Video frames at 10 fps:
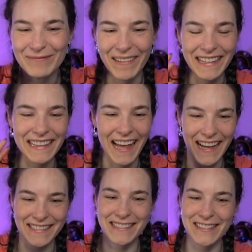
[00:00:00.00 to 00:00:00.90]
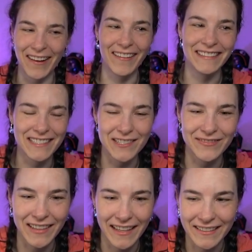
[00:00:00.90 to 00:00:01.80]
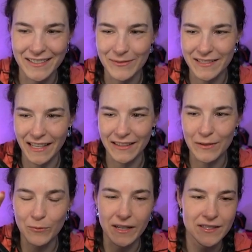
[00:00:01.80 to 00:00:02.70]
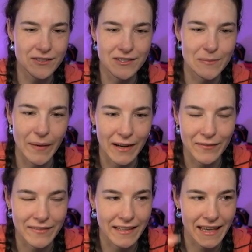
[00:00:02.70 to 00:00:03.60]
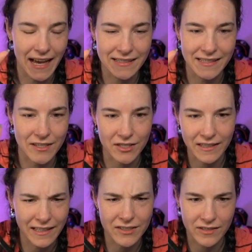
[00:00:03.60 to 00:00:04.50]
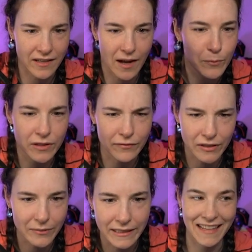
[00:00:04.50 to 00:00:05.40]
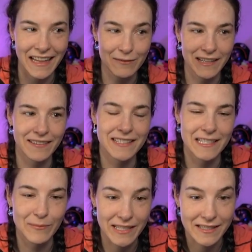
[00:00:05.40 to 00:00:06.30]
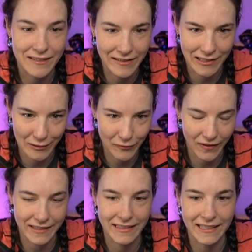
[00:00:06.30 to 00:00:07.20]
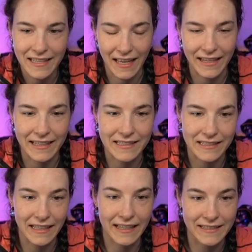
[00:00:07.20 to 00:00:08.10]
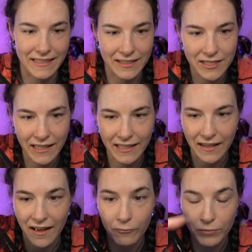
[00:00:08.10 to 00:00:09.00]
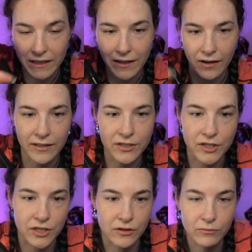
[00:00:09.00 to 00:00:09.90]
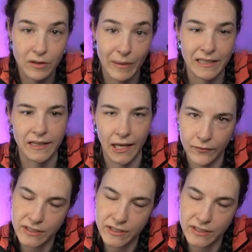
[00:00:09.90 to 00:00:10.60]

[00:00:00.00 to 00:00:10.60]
my last knowledge of lighters was like the ones you just buy from the gas station and they just come with fluid. And then when I was in my studio finally getting it to light, it's actually like really hard to do with my left